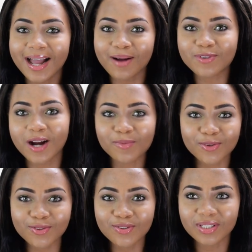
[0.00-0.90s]
I'm
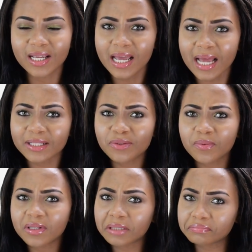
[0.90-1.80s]
Cameroon. And then they'll
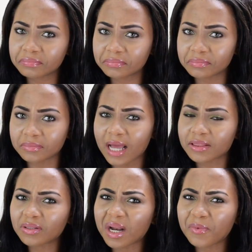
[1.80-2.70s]
be like, I
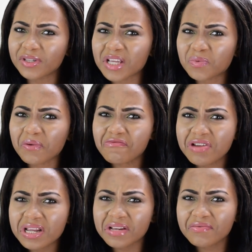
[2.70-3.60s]
thought Cameroonians were
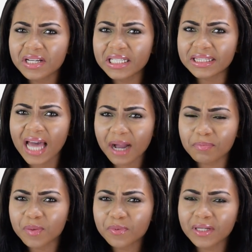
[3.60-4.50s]
really, really dark
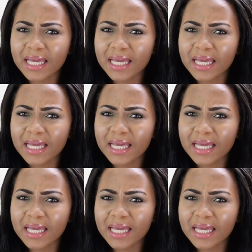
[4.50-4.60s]
people,